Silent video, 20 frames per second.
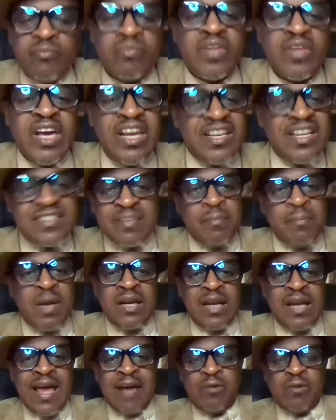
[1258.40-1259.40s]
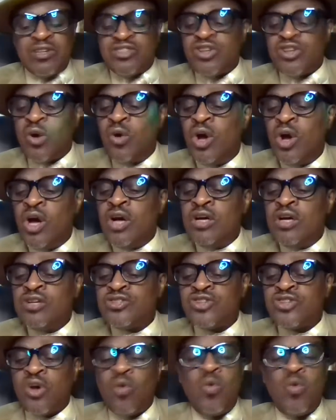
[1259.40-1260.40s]
It is a mutt language. So
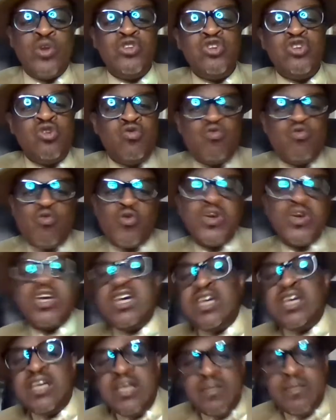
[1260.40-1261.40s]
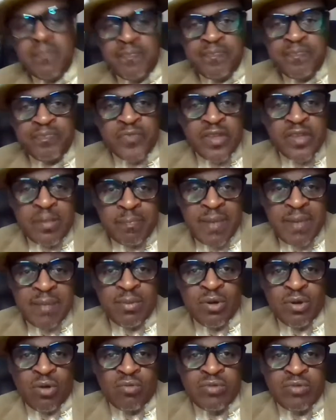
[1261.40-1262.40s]
when you read the
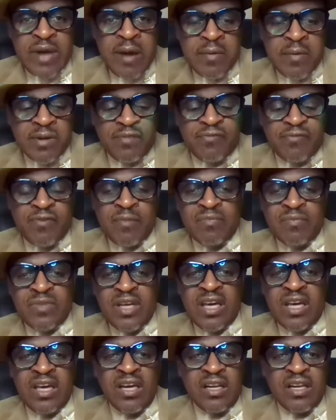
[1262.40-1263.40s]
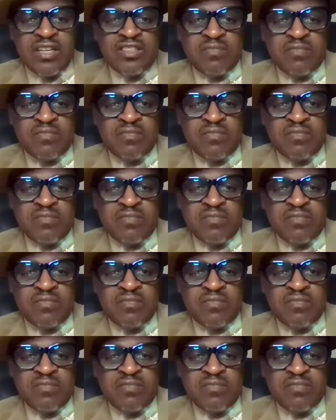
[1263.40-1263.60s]
biblical narrative from the English